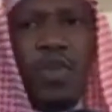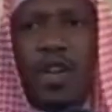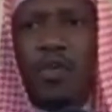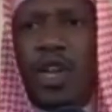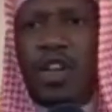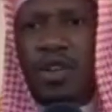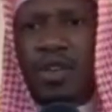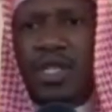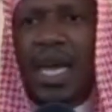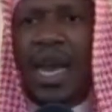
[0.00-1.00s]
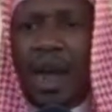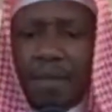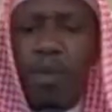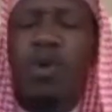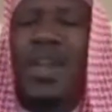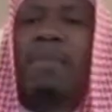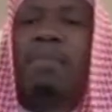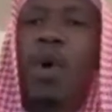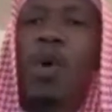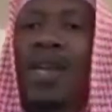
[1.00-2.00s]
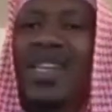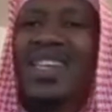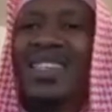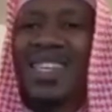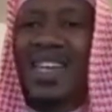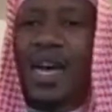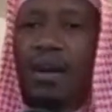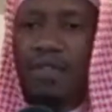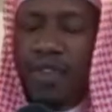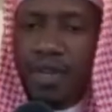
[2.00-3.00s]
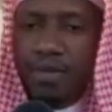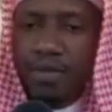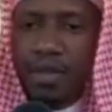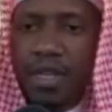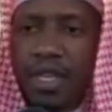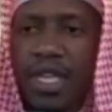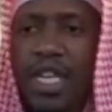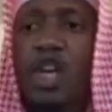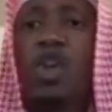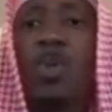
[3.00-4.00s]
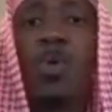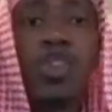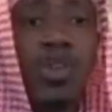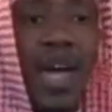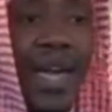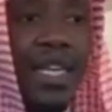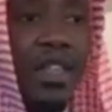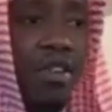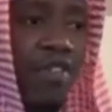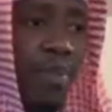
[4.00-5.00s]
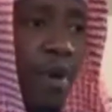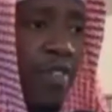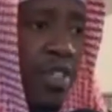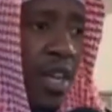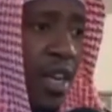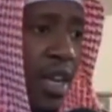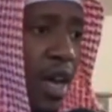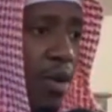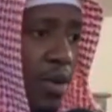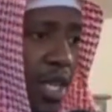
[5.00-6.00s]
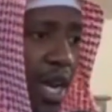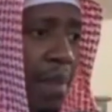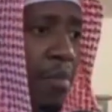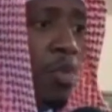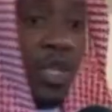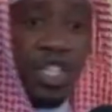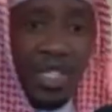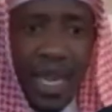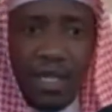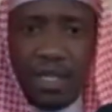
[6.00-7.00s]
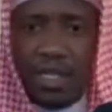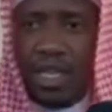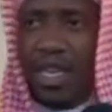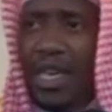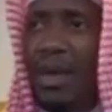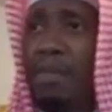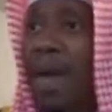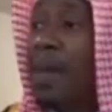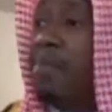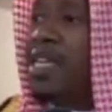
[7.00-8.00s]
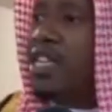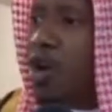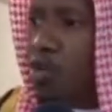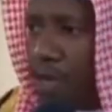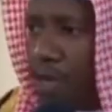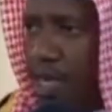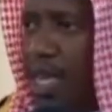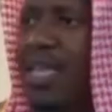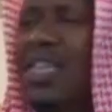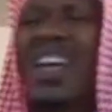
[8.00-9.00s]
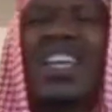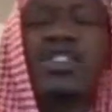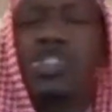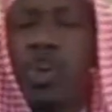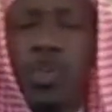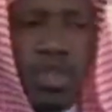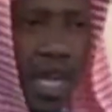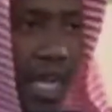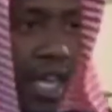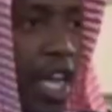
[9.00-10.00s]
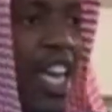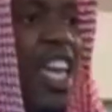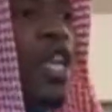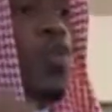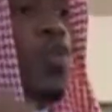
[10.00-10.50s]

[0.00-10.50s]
really, really understand how important that moment is in Arafah, look to the hadith of the Prophet sallallahu alaihi wasallam, which states, "Ma min yawmin," there is no day in